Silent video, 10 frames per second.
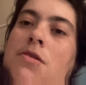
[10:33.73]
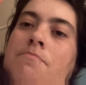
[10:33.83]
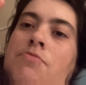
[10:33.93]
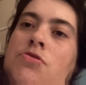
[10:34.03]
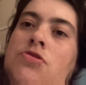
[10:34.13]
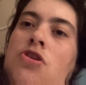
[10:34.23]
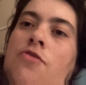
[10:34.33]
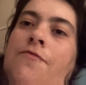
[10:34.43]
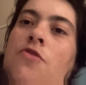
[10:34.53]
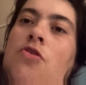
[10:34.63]
But so
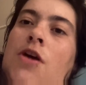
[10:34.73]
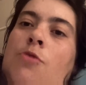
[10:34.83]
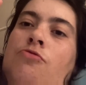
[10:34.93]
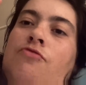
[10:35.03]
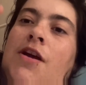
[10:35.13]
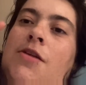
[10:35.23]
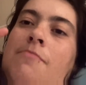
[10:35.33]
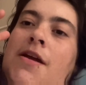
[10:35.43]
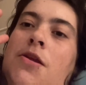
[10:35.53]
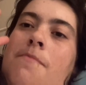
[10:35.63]
far I would
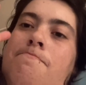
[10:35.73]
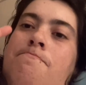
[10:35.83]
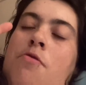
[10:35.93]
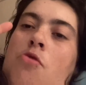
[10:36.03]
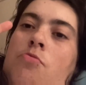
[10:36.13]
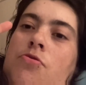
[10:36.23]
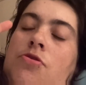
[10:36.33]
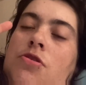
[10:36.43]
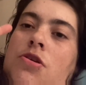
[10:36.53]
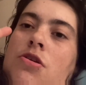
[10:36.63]
recommend both.
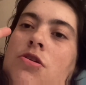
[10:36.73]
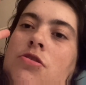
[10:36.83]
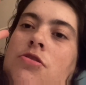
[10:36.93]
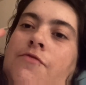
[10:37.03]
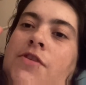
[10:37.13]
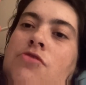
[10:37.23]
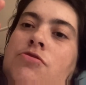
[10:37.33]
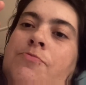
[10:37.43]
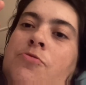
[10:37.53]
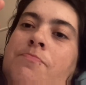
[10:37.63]
The
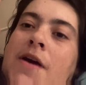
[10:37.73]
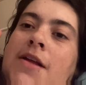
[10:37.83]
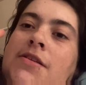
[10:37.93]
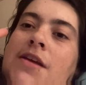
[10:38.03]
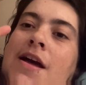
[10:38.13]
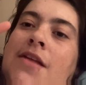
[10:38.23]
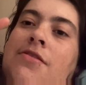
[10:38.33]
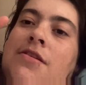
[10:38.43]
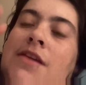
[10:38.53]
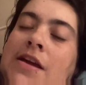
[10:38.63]
reusable pads
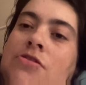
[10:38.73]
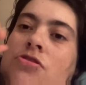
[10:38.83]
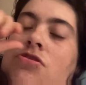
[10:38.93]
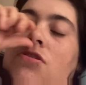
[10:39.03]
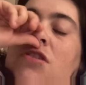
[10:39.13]
and the knickers.